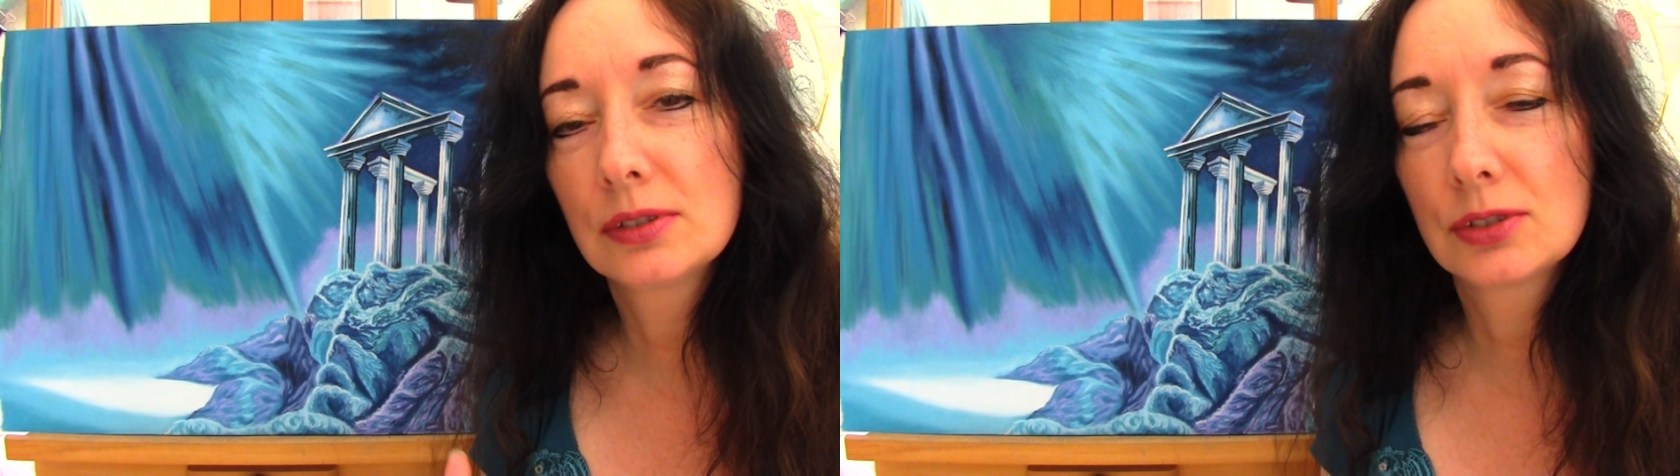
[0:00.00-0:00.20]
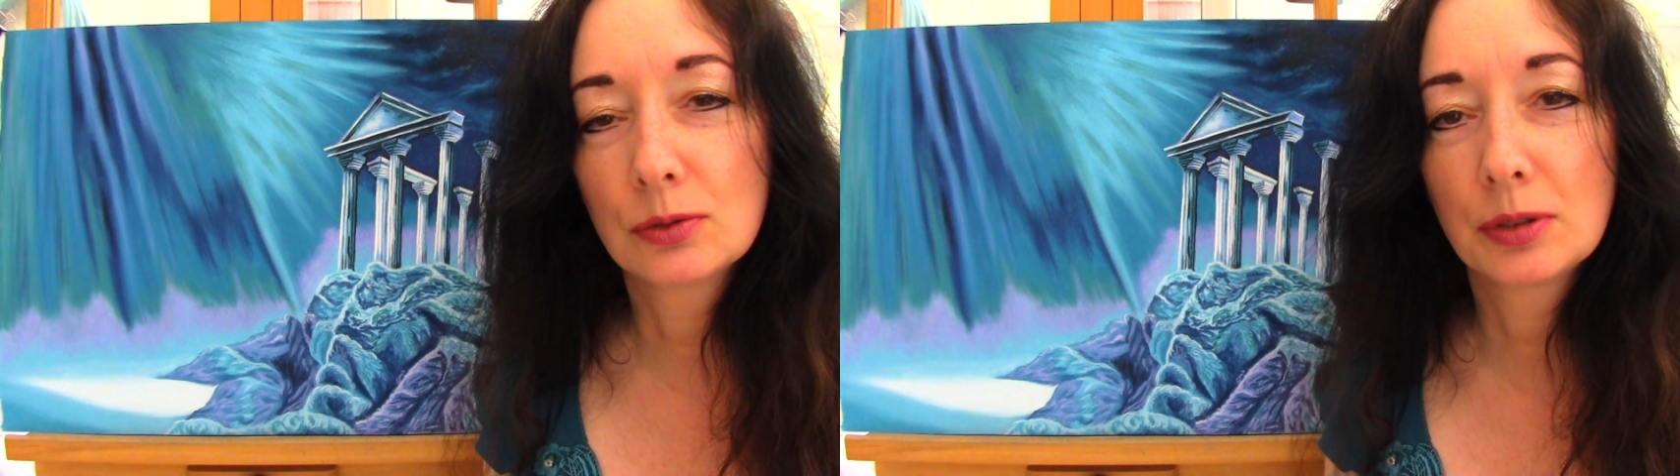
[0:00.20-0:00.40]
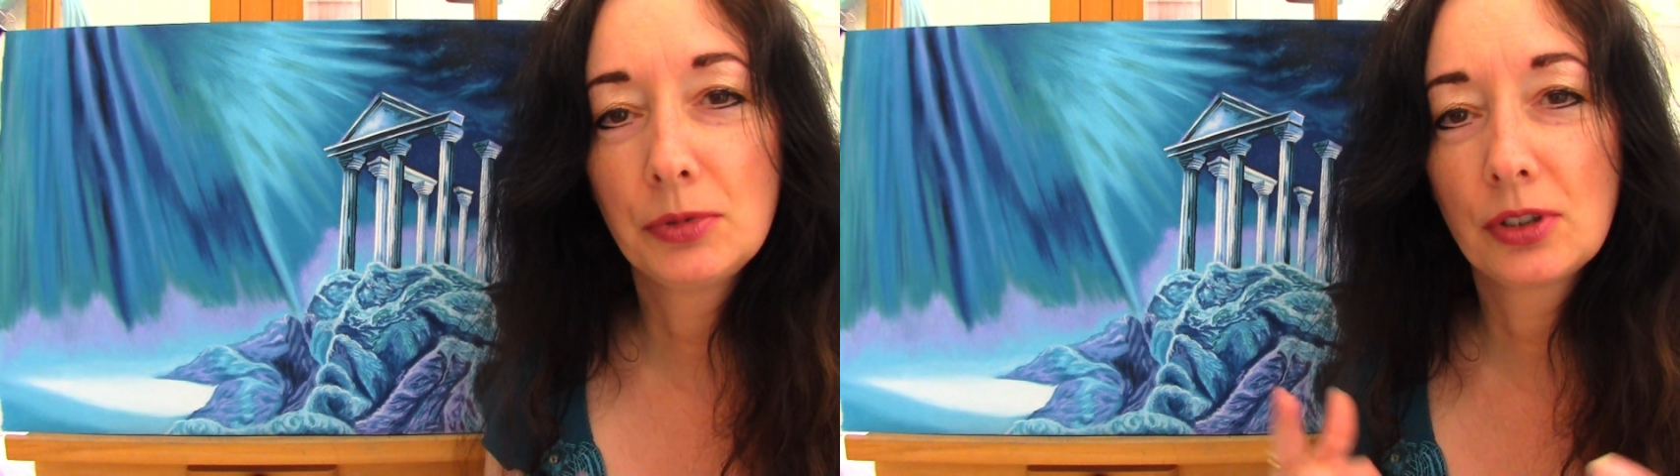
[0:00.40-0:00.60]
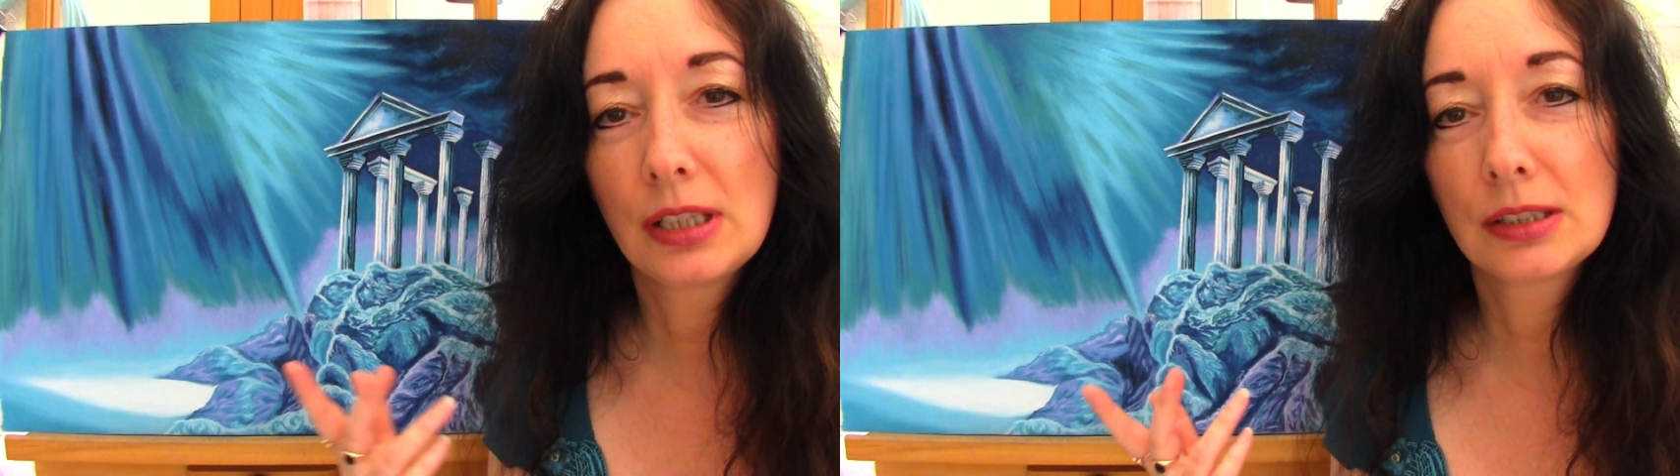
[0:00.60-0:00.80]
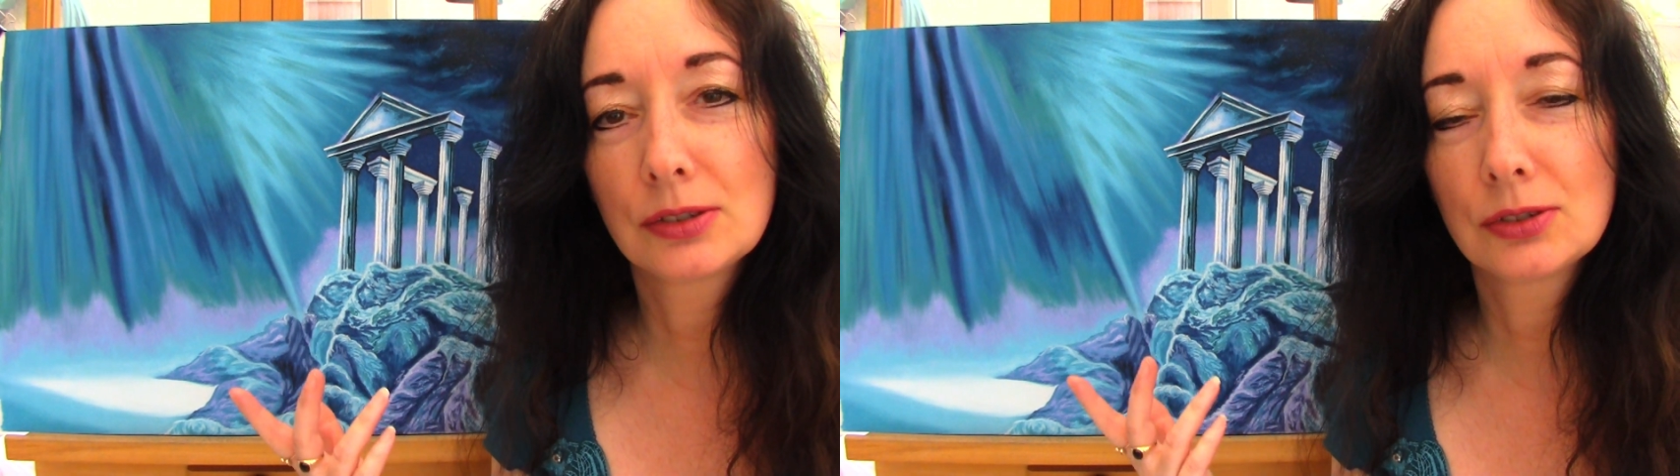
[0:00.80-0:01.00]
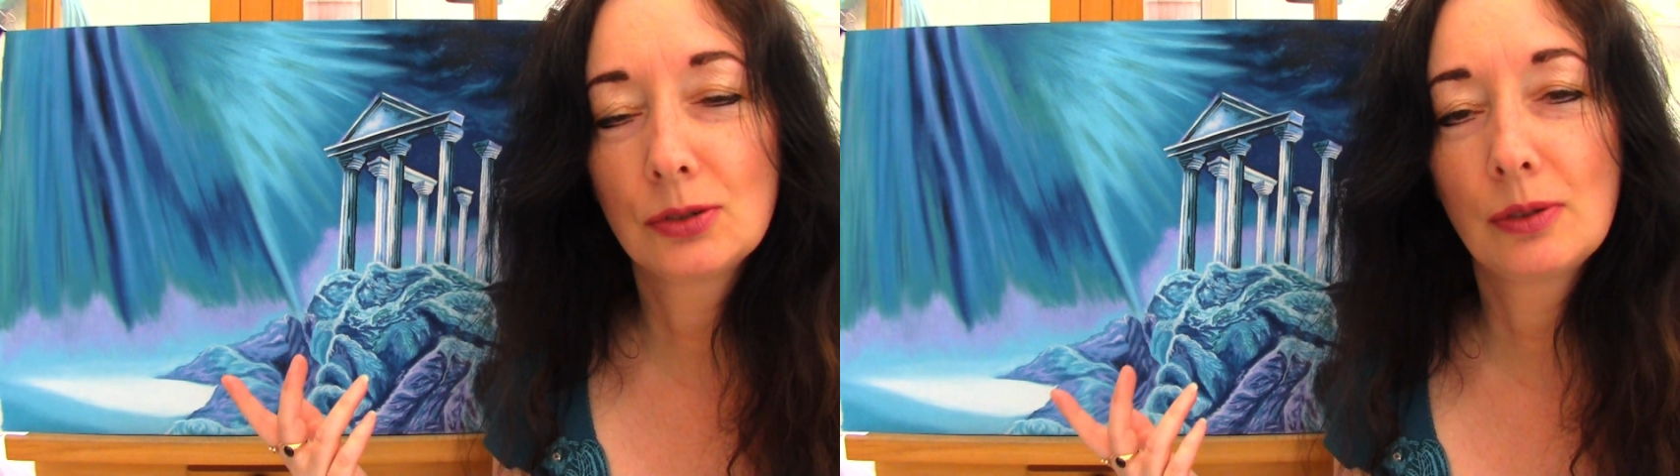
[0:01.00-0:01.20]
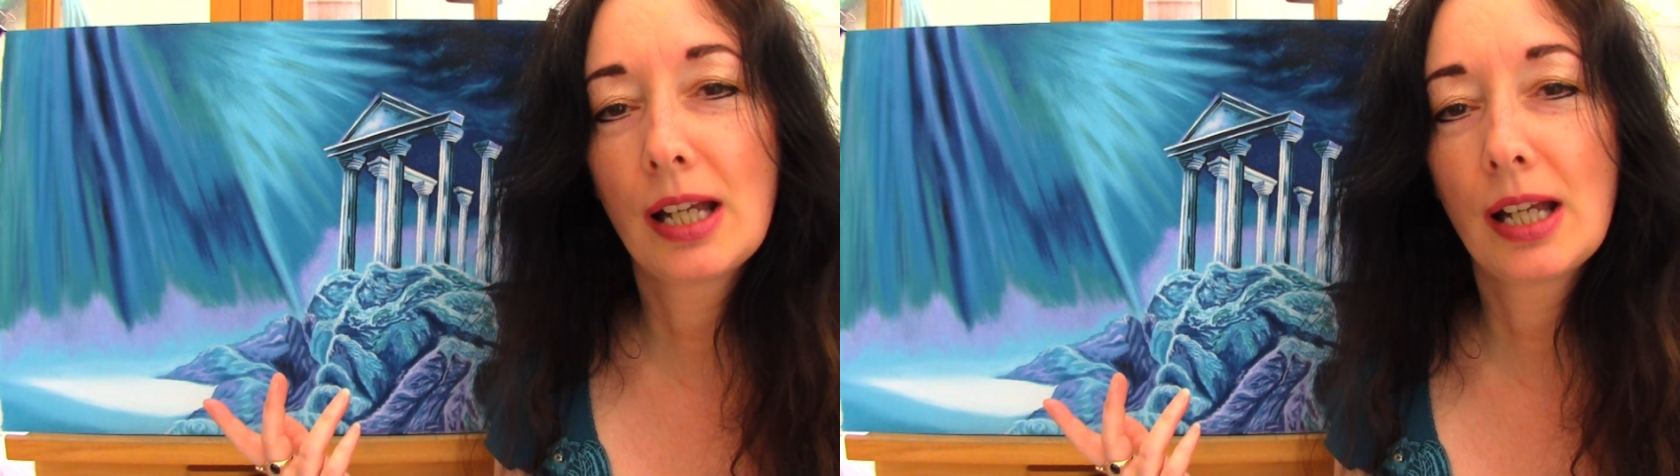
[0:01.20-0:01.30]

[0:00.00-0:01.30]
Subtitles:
so communications go